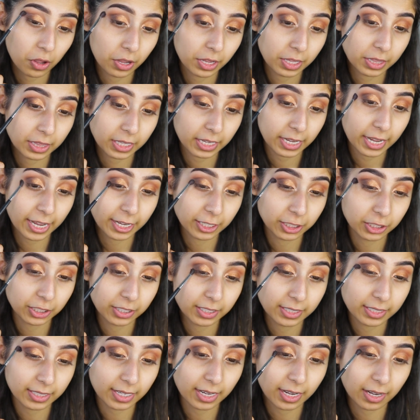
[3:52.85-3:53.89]
in the
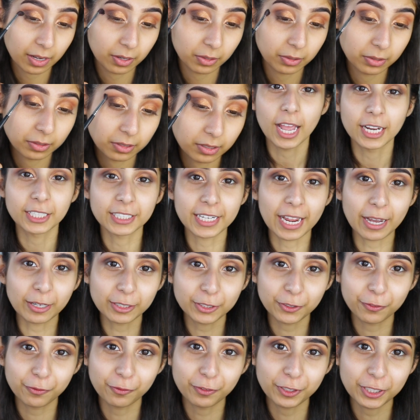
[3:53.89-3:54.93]
edges out. And now
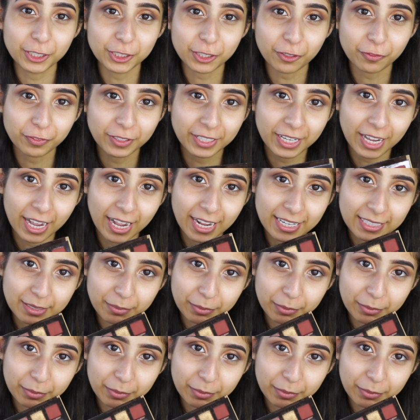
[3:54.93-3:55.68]
to finish off the eyes,